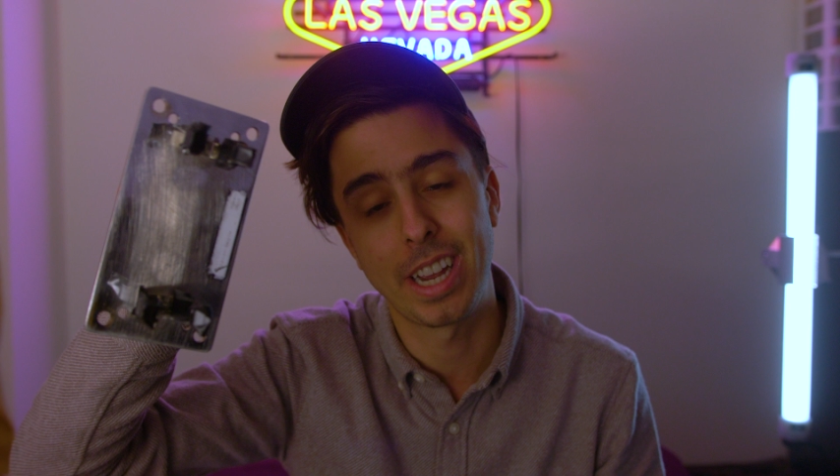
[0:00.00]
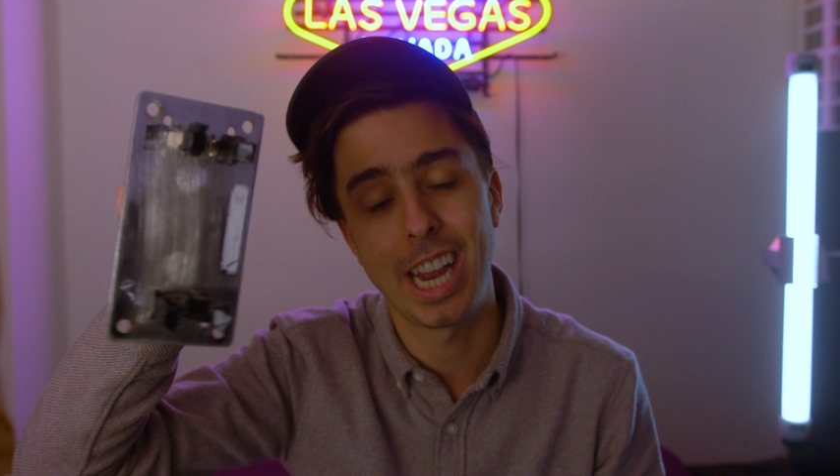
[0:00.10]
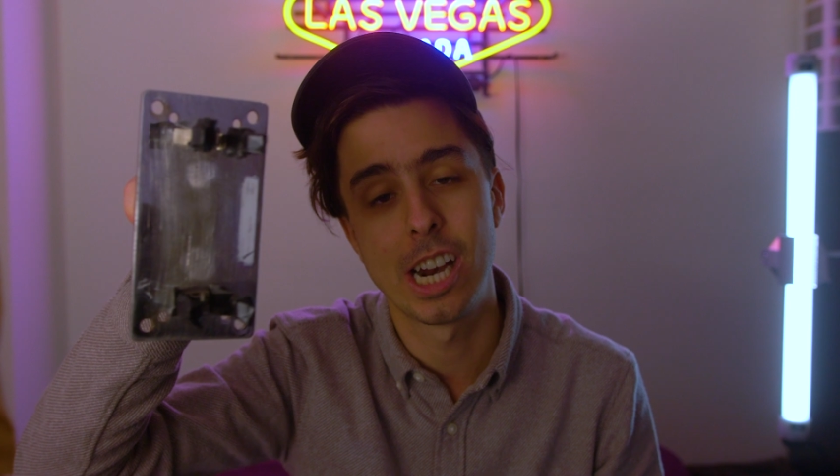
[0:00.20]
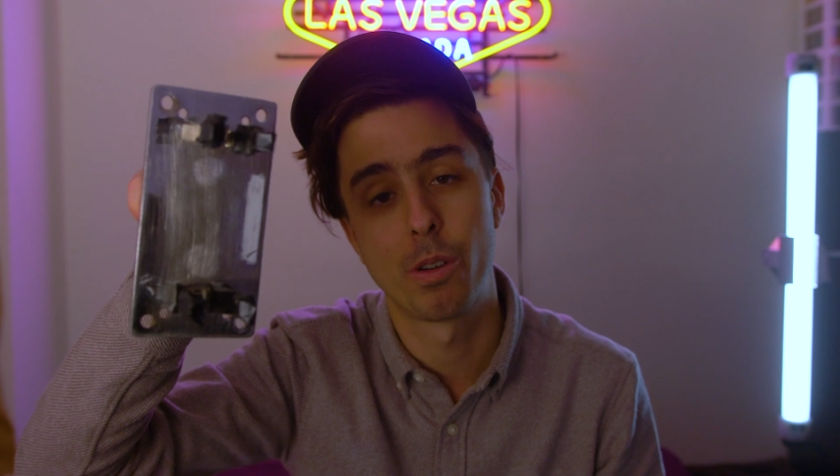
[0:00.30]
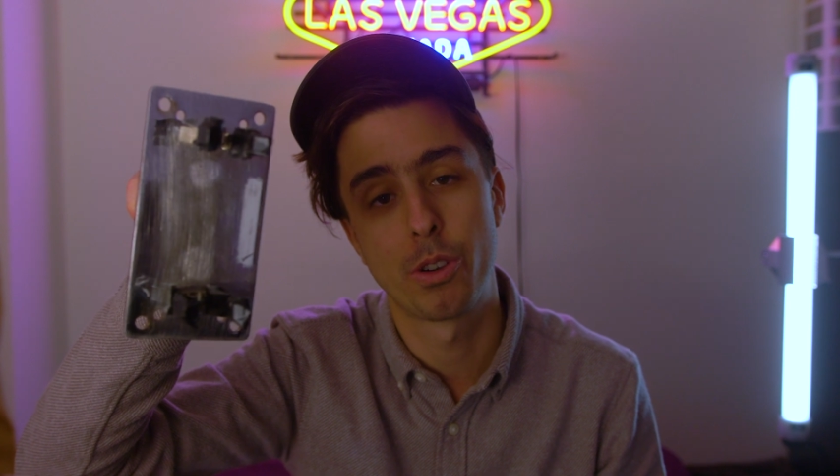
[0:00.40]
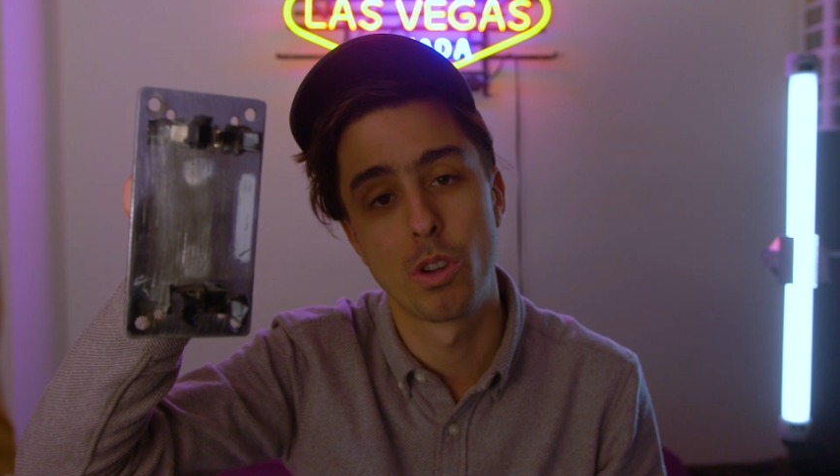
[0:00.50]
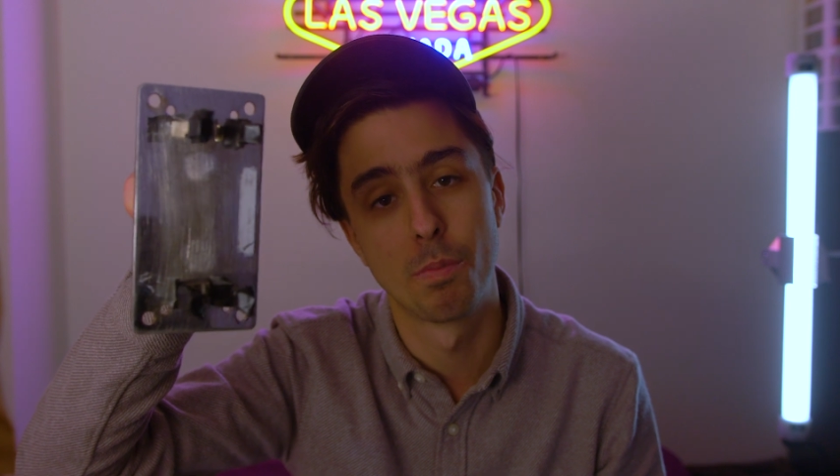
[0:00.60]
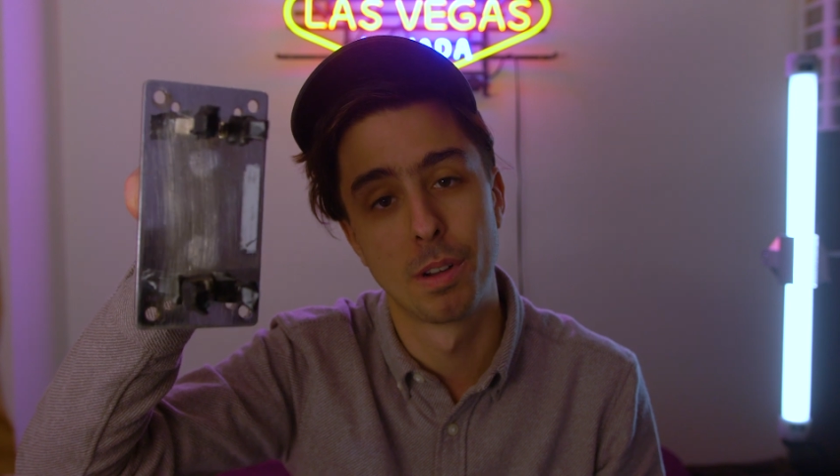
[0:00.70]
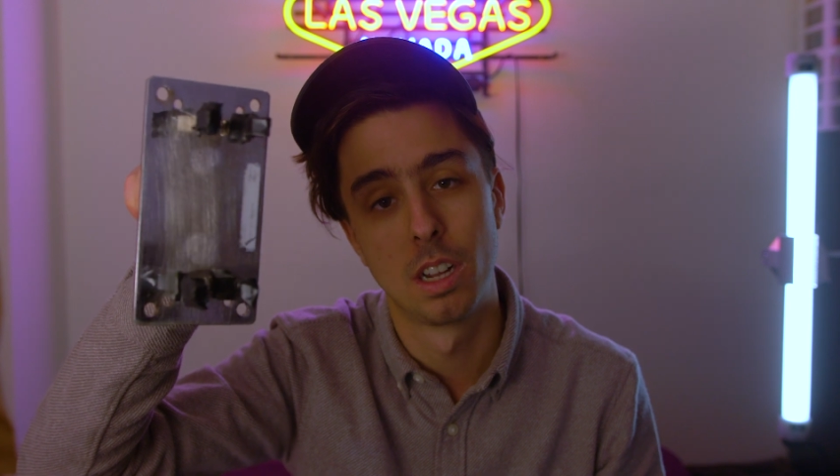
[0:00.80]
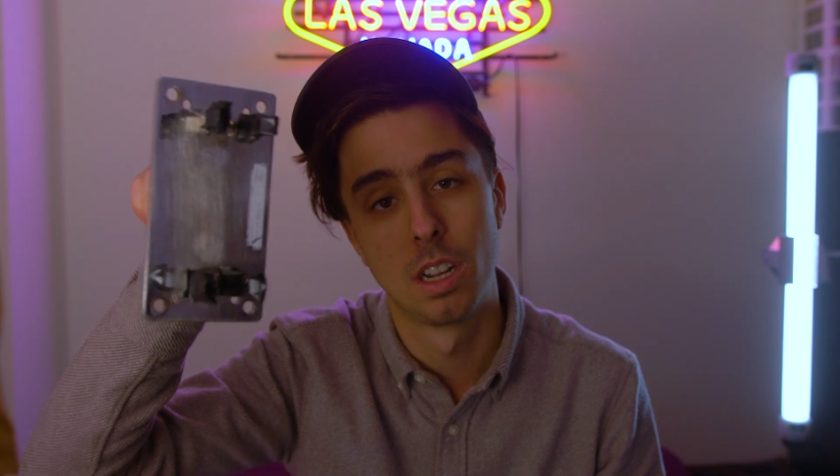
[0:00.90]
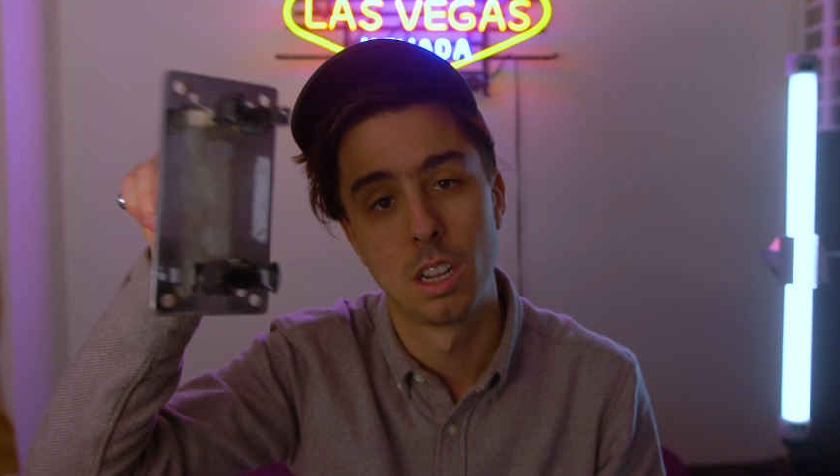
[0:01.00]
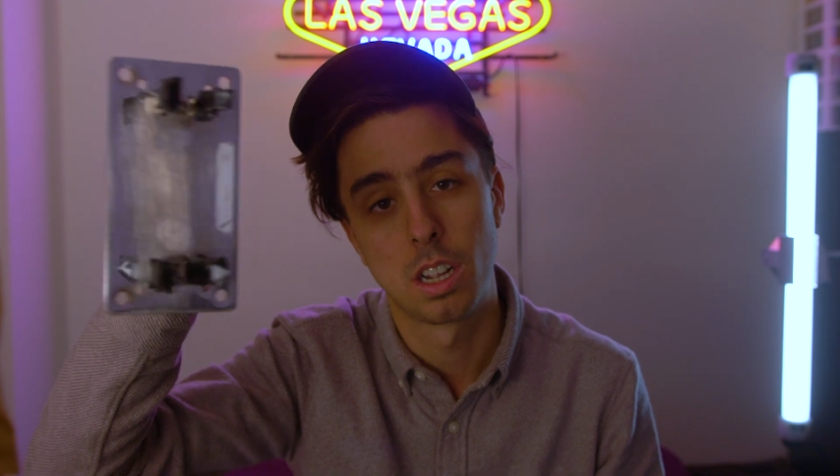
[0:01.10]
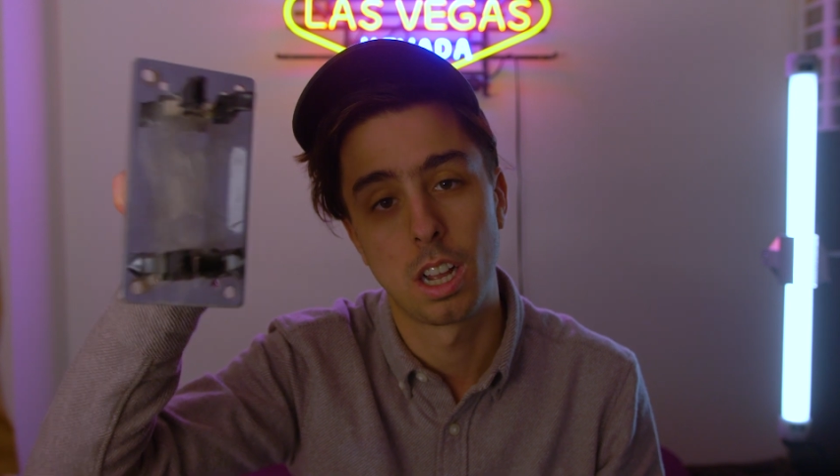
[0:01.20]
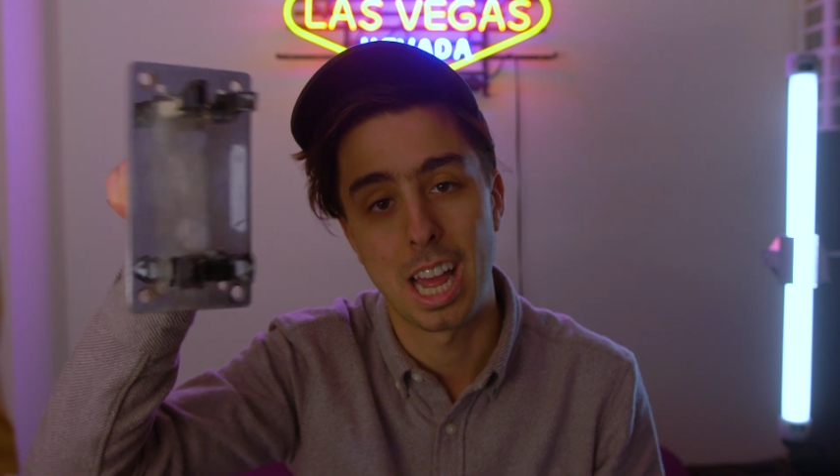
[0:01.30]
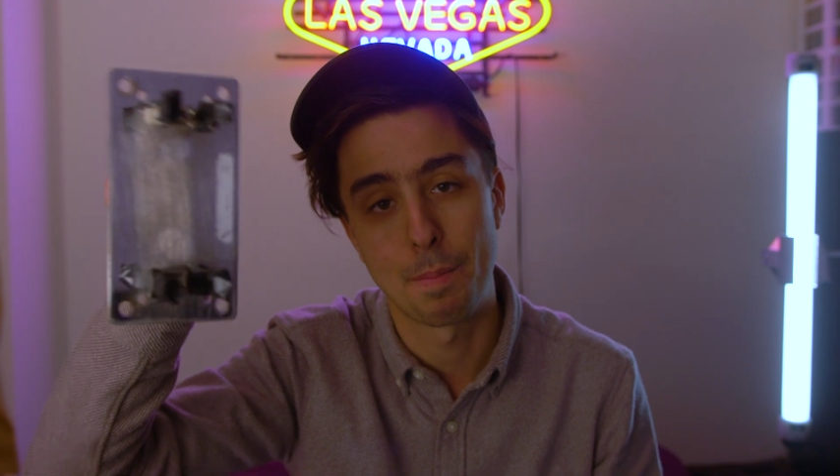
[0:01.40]
keynote tube
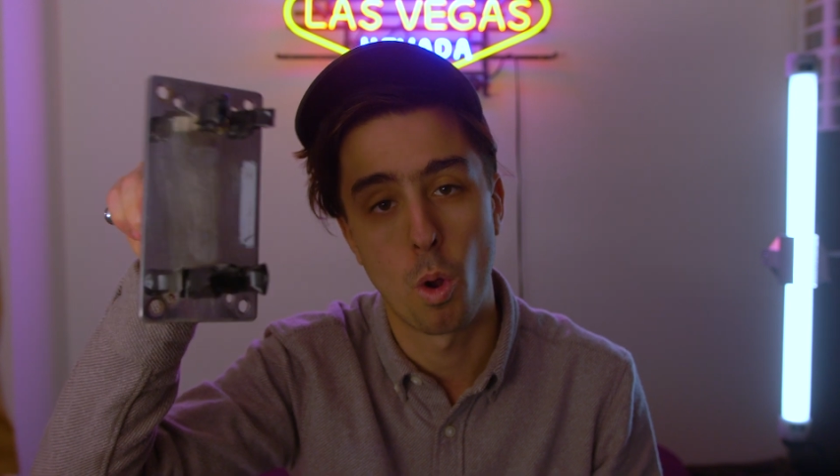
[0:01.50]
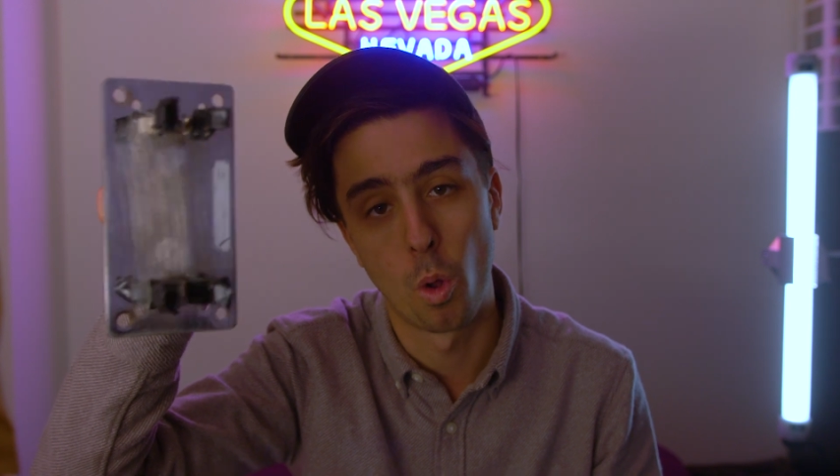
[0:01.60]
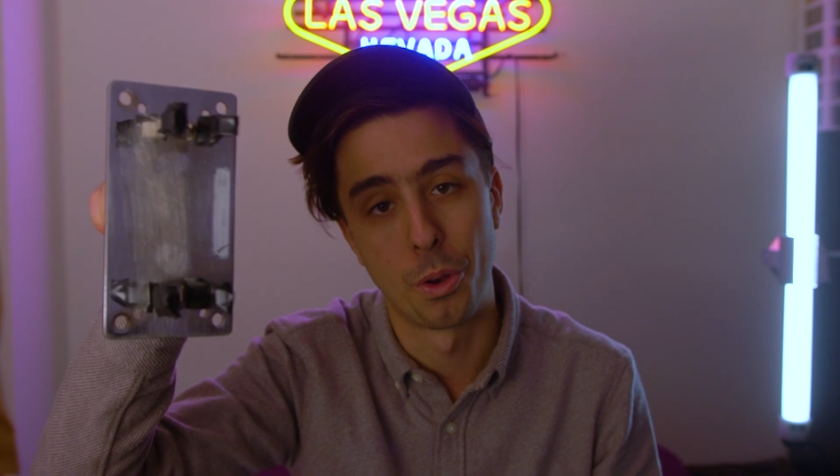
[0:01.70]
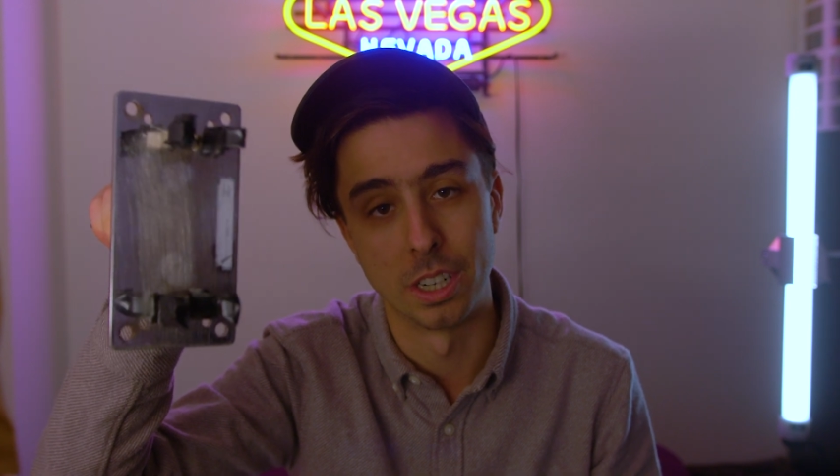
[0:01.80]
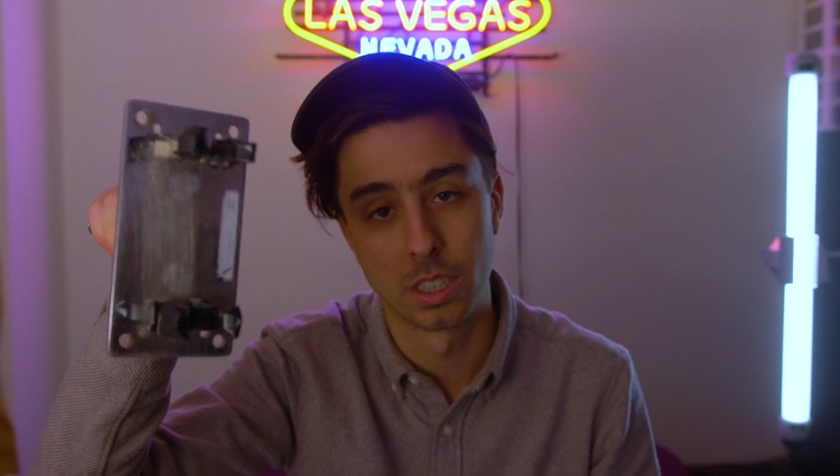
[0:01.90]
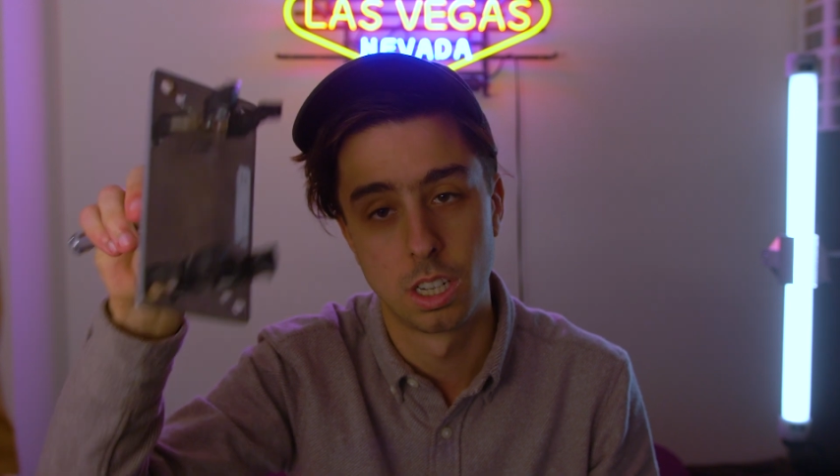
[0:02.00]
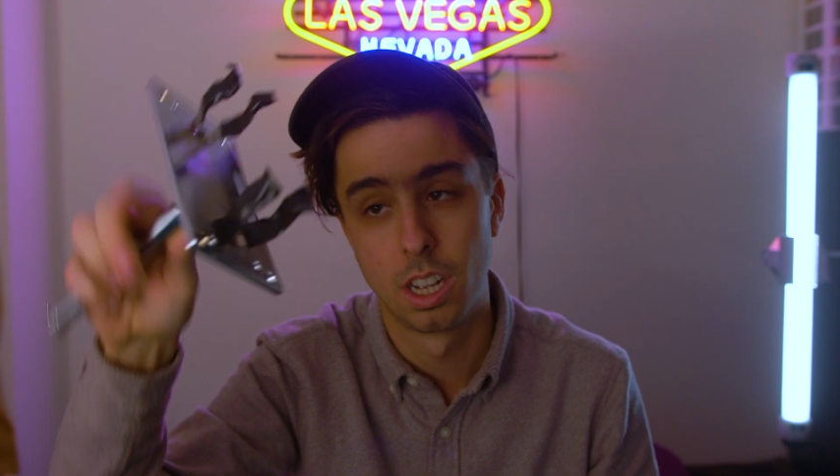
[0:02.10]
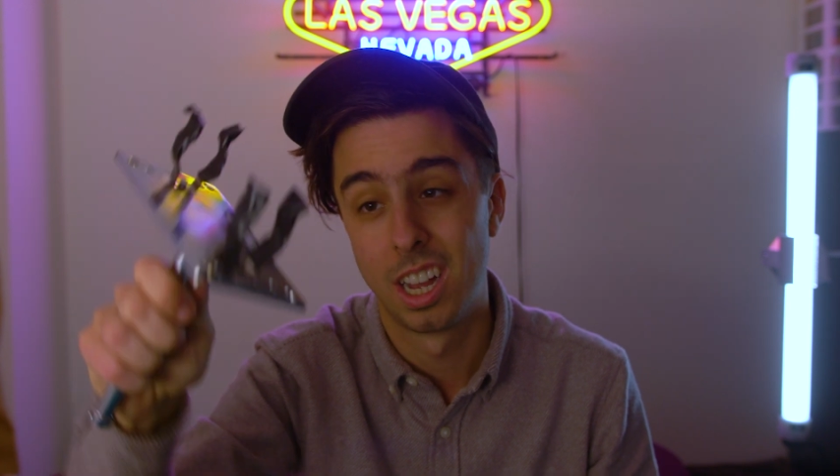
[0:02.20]
clamp holders.